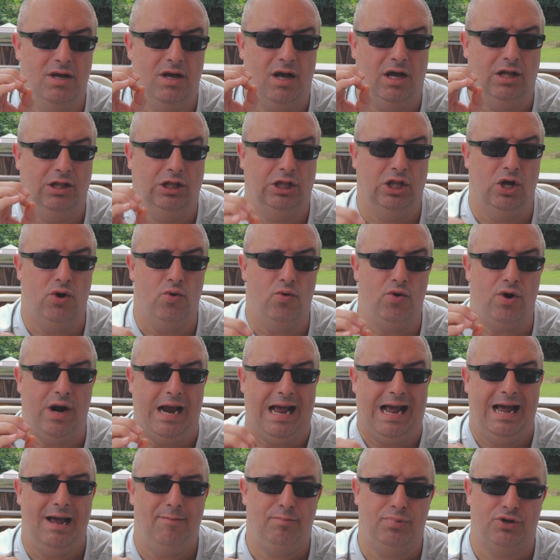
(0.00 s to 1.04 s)
a lower
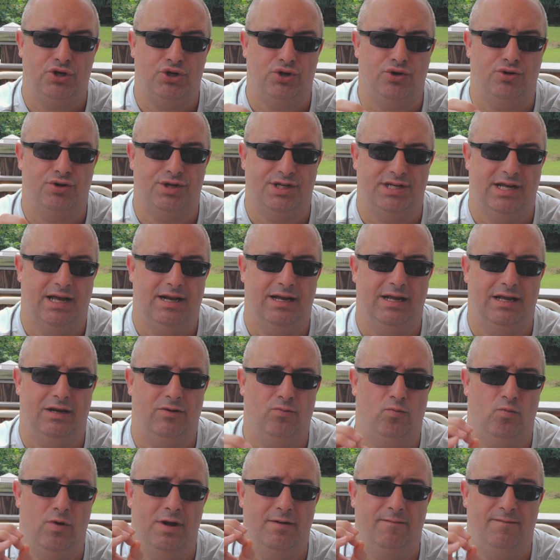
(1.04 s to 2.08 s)
aperture
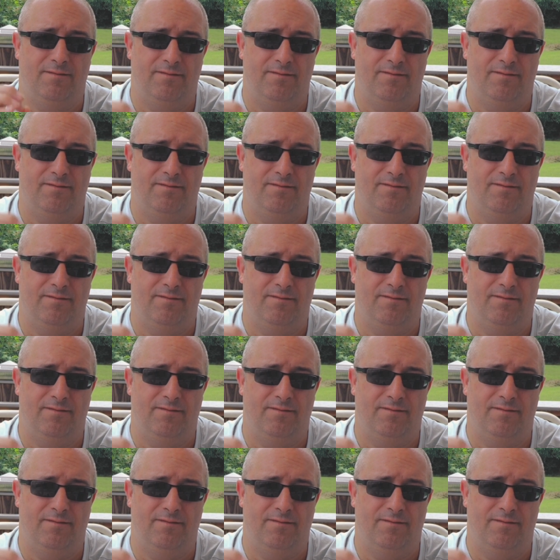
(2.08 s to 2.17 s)
setting when